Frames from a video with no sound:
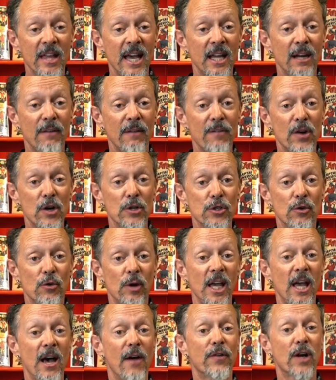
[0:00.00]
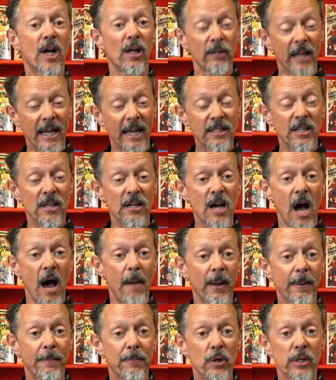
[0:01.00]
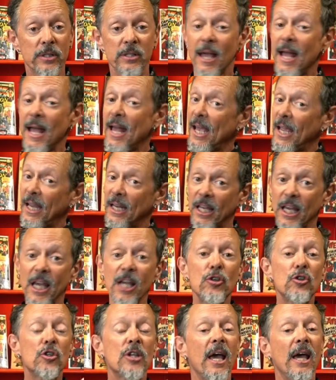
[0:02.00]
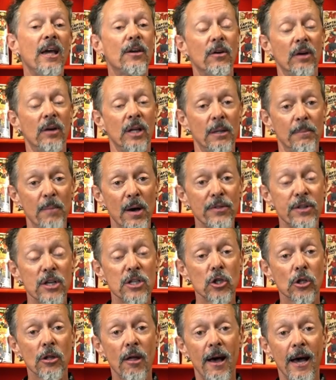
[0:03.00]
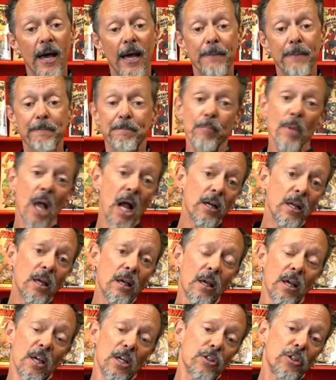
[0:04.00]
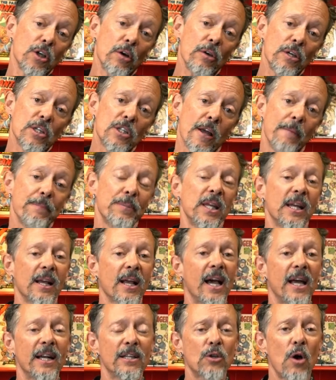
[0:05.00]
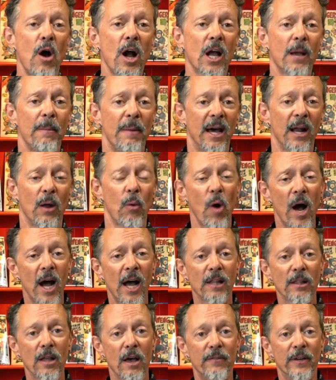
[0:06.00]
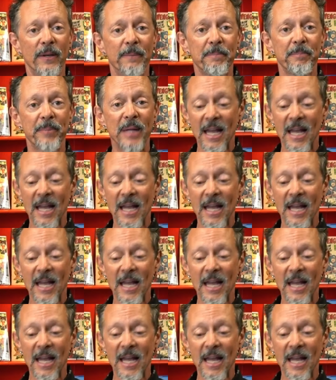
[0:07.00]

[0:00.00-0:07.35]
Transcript: anniversary of collecting comic books and each day during the month of July I'm going to show you something and kind of talk about it, why I love it.